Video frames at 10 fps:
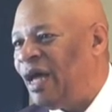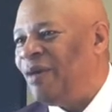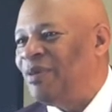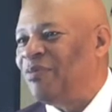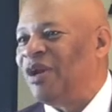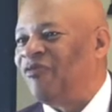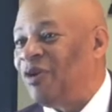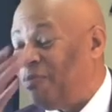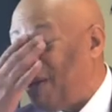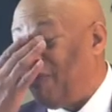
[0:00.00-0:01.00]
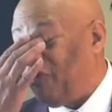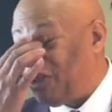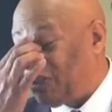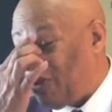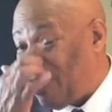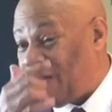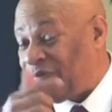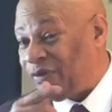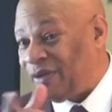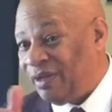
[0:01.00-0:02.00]
I mean, when I bought my first car
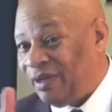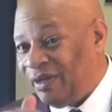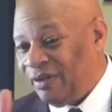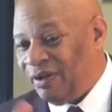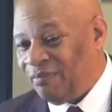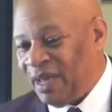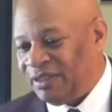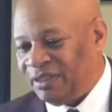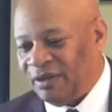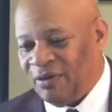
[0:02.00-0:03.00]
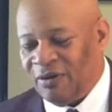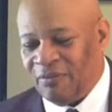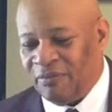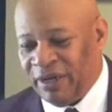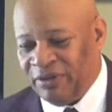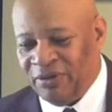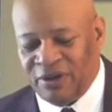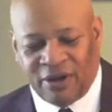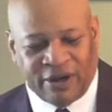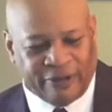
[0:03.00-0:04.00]
over here in Mexico, brand new
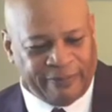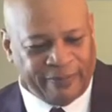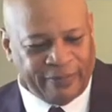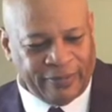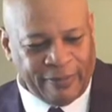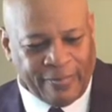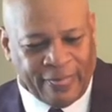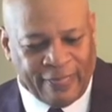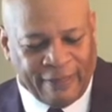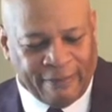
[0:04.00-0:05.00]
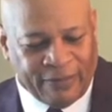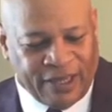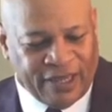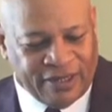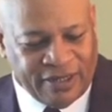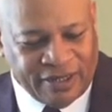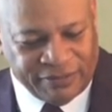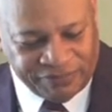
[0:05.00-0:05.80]
car and uh,